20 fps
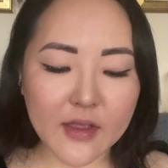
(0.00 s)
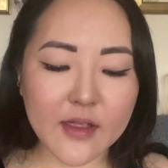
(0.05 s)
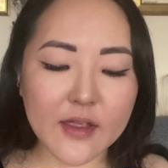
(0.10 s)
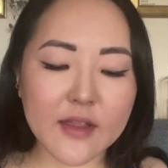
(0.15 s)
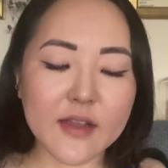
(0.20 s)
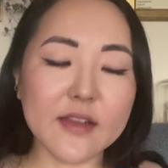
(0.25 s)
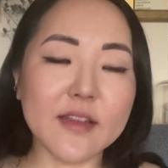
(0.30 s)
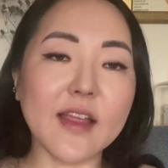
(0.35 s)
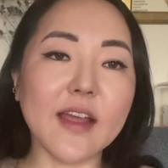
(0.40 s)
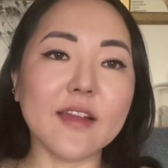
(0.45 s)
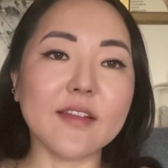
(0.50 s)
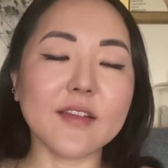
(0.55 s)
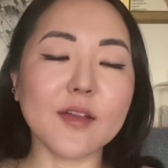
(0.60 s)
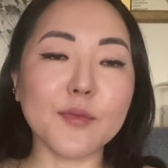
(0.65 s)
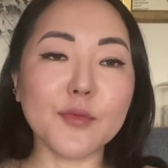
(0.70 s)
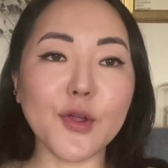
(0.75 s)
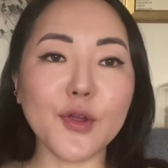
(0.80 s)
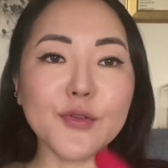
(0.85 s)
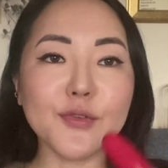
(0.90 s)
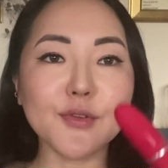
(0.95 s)
Next,
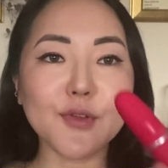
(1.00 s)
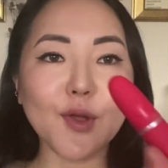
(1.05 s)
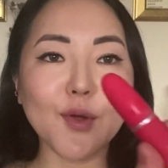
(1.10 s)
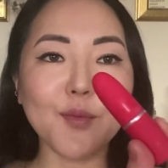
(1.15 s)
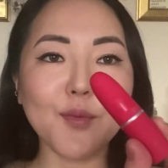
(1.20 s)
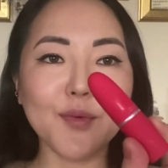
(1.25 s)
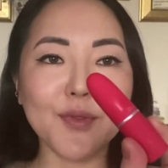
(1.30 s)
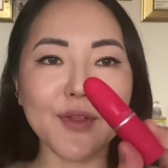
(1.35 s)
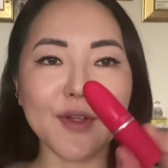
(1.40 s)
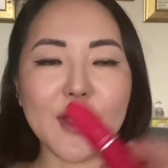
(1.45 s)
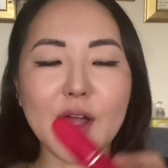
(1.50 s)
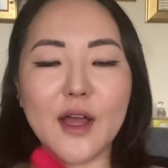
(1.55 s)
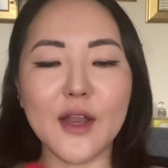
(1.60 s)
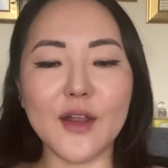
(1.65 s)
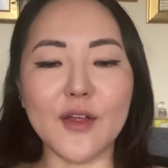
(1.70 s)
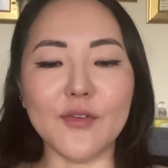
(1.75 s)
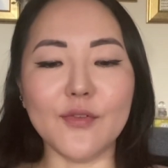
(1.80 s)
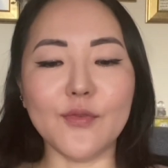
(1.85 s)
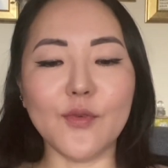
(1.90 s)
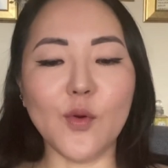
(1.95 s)
I'm going to go in with the
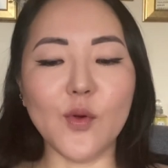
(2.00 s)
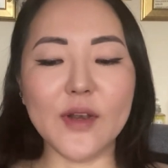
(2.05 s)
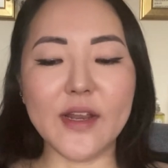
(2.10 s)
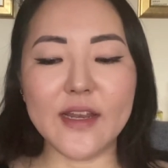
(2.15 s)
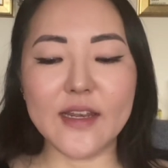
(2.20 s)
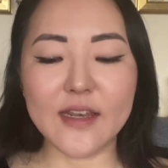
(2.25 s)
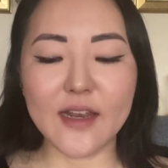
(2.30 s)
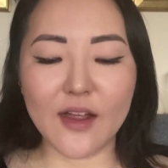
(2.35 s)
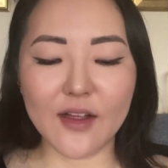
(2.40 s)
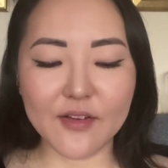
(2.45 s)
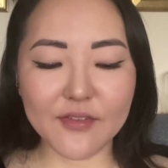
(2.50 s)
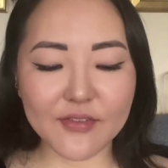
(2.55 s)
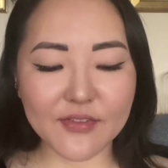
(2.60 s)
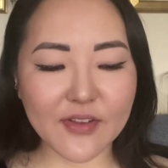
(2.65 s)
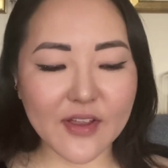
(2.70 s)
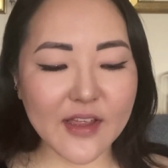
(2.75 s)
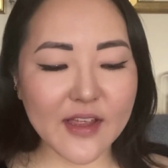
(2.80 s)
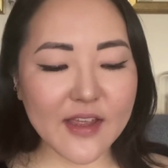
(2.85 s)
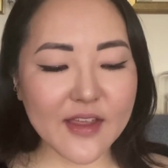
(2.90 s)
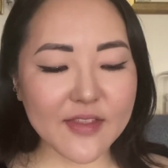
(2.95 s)
color Fall in Love.
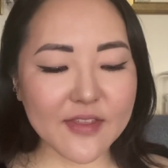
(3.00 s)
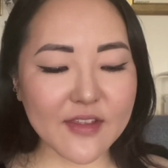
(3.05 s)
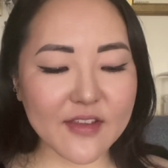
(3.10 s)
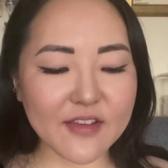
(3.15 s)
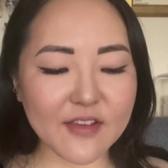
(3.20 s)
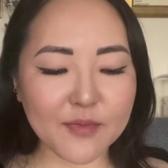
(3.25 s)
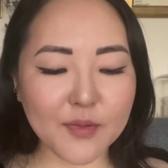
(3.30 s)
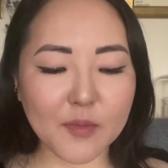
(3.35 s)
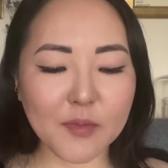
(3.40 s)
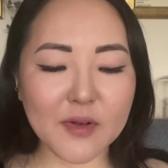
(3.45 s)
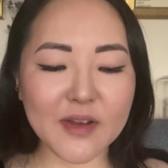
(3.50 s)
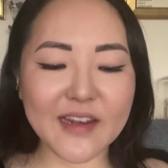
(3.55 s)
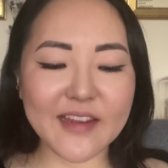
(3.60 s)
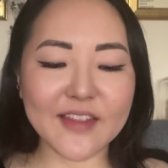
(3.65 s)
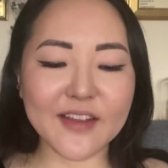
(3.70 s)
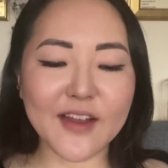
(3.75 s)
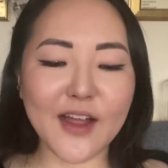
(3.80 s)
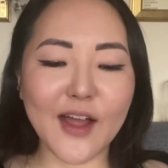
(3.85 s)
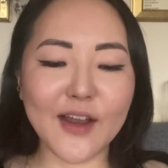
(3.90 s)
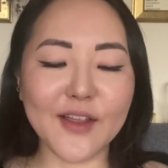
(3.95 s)
This is probably
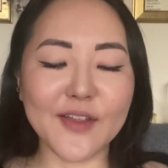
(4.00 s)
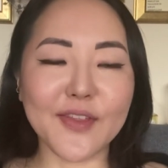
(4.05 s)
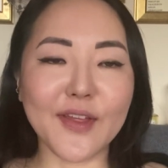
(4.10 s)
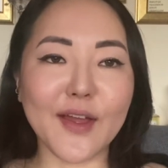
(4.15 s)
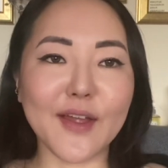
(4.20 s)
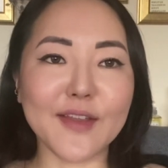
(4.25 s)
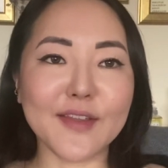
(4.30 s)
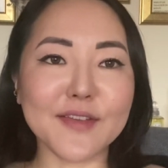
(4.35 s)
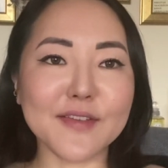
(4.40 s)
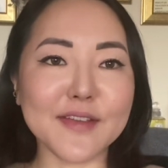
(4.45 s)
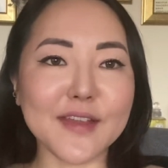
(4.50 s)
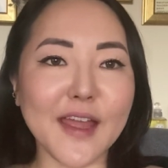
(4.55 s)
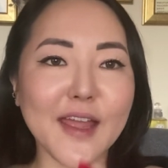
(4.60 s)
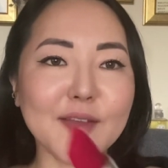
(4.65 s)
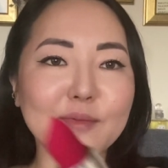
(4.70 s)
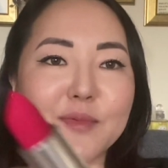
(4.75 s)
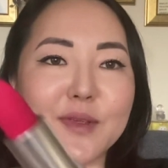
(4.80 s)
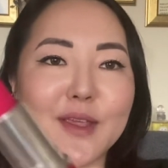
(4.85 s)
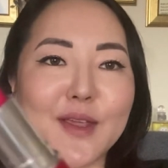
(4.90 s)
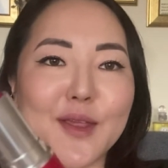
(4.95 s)
the color that
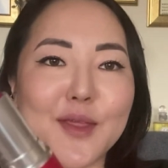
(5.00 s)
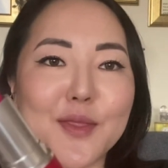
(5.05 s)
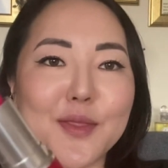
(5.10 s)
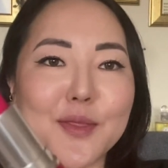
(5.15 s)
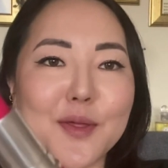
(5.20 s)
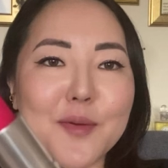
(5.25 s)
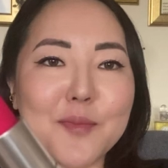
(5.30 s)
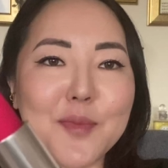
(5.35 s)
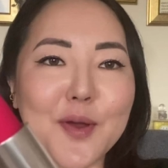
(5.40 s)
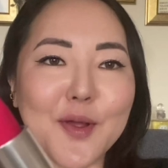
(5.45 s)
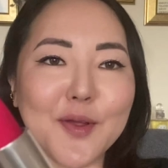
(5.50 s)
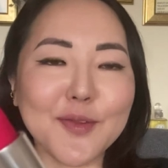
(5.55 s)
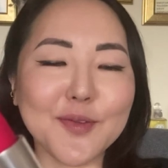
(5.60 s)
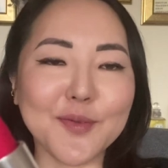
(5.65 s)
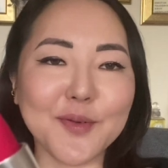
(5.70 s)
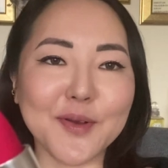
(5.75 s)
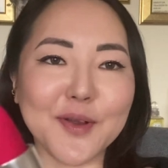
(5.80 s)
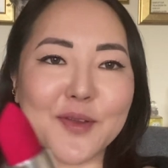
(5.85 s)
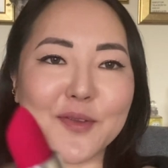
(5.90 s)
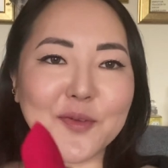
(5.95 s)
scared me the most
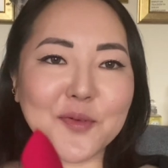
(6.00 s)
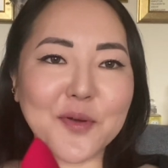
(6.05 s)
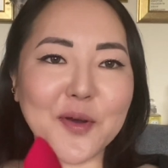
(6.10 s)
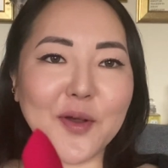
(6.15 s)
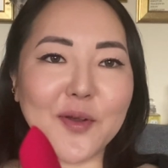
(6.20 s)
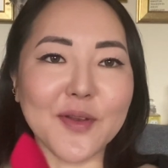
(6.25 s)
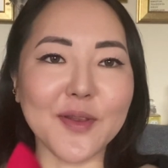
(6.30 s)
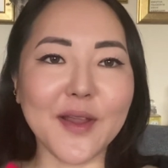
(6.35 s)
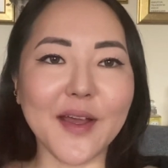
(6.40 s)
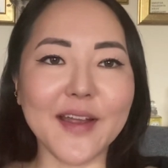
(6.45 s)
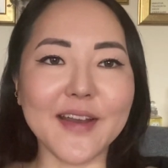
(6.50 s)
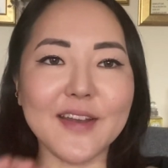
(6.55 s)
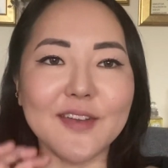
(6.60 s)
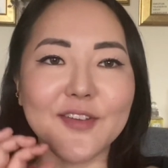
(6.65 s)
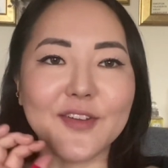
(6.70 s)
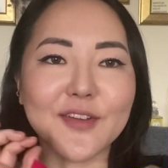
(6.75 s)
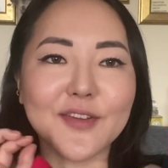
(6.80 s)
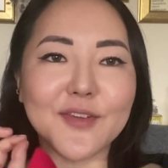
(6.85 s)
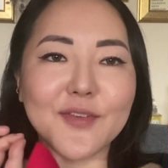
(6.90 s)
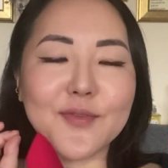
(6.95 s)
when I saw it online. It's
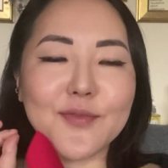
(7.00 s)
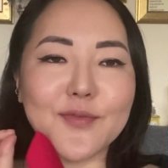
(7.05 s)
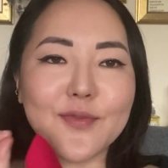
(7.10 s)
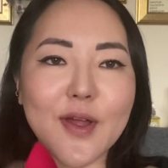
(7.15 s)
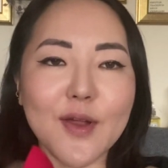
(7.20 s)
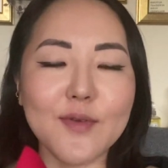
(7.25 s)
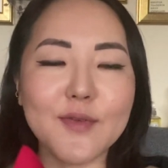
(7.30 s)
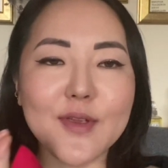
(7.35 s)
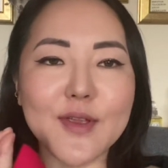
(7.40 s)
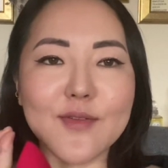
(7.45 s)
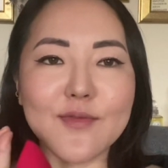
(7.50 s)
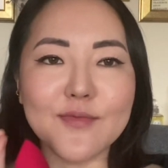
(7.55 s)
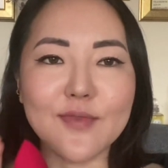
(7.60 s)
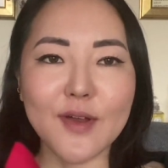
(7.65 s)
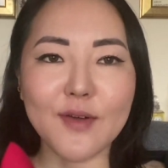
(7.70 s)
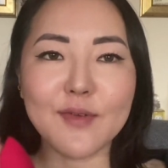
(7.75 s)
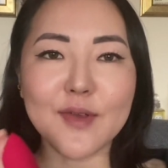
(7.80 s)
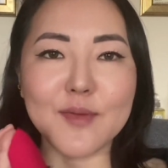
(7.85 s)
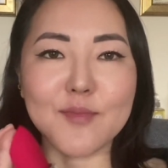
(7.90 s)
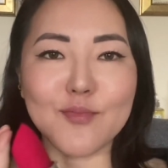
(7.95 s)
just a very,
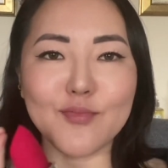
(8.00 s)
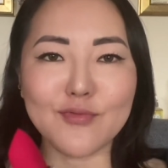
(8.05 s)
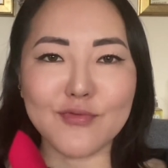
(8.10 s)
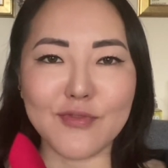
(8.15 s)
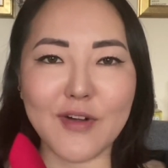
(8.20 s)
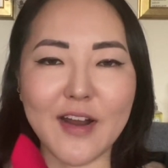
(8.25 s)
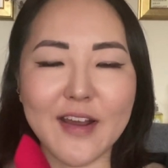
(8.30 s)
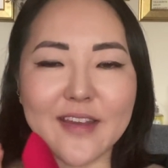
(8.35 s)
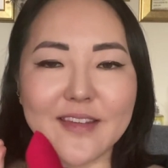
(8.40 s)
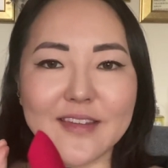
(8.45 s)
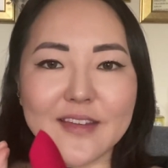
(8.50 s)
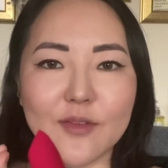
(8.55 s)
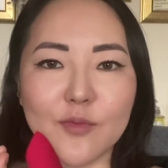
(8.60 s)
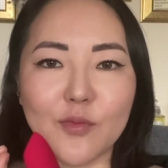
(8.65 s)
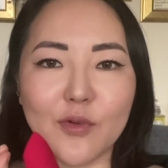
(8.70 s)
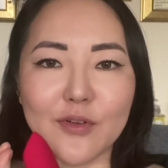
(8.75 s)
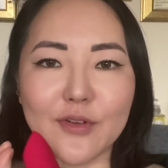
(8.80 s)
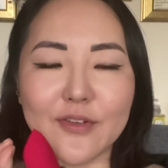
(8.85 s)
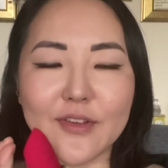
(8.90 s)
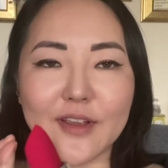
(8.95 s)
very bright,
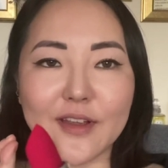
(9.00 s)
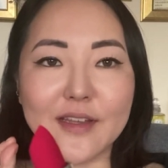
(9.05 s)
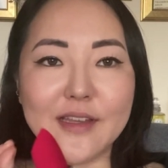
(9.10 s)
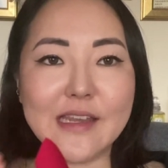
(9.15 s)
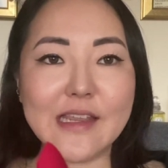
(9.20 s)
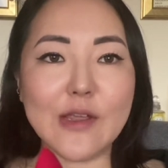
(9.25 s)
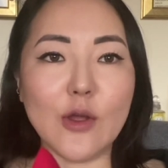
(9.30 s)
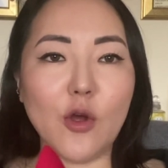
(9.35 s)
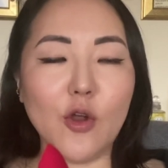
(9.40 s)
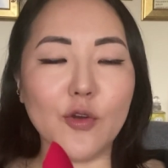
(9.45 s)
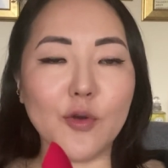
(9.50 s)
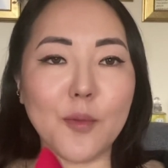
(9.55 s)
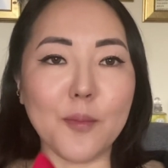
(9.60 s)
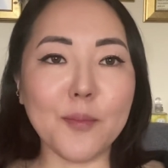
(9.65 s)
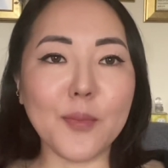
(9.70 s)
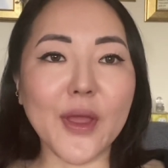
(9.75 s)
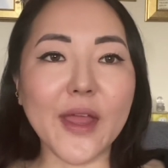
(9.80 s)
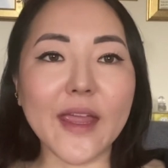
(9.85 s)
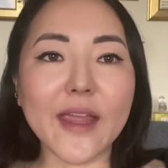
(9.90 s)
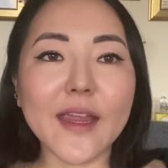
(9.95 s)
what looks like neon
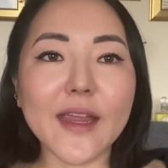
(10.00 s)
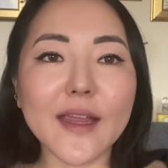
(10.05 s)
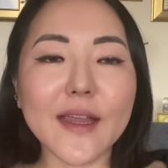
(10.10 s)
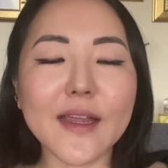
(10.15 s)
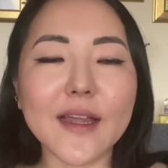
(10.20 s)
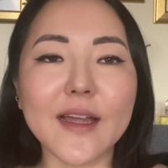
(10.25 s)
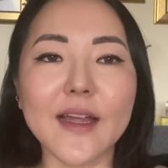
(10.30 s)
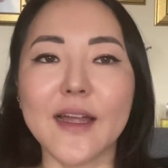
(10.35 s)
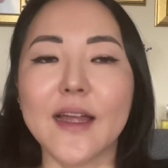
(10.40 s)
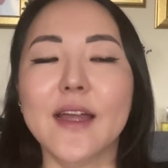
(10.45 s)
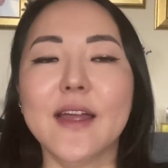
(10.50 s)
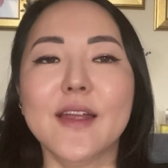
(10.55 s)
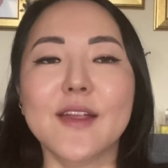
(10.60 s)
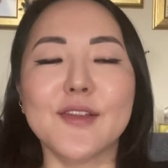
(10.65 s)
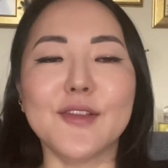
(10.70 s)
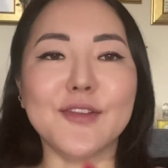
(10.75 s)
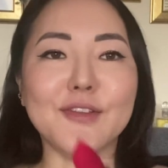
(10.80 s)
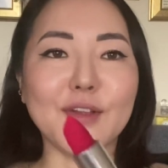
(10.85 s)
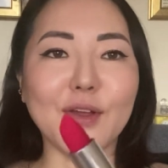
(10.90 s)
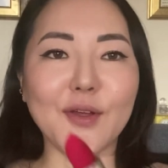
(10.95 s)
pink.
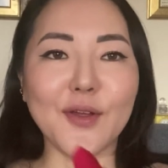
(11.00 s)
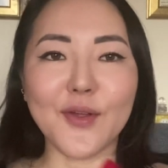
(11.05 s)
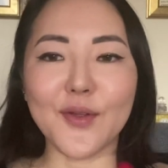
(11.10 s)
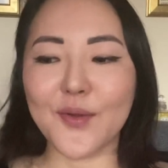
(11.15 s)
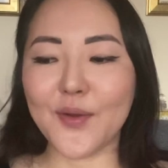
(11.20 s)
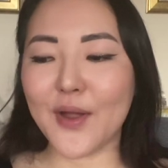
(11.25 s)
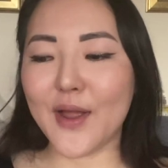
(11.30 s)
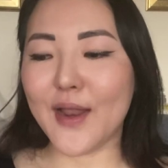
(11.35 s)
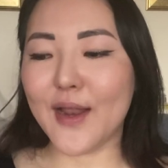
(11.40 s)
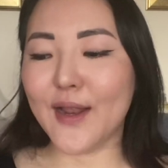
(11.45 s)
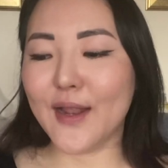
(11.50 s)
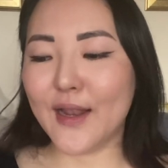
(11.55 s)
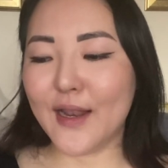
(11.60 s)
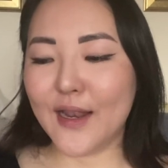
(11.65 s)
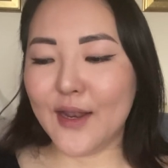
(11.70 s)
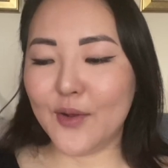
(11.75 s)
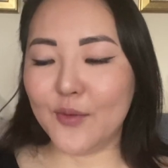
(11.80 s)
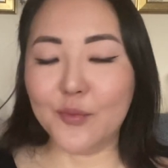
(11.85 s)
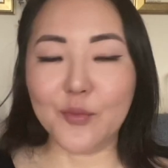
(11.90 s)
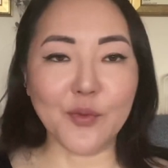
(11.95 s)
So
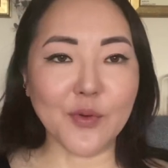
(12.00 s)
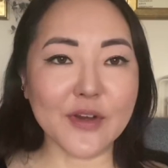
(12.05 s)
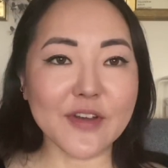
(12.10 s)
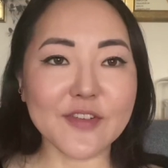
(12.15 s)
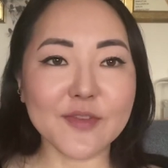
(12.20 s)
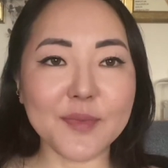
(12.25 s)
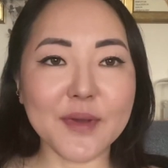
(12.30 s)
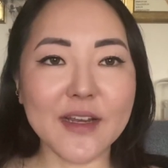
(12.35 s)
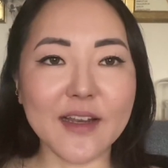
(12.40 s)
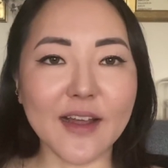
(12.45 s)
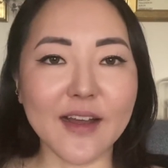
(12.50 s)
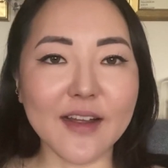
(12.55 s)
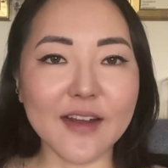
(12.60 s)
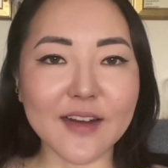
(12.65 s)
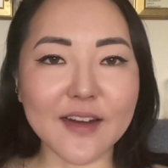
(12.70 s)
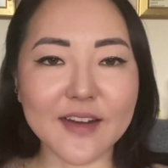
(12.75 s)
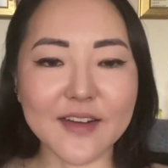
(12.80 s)
wish me luck.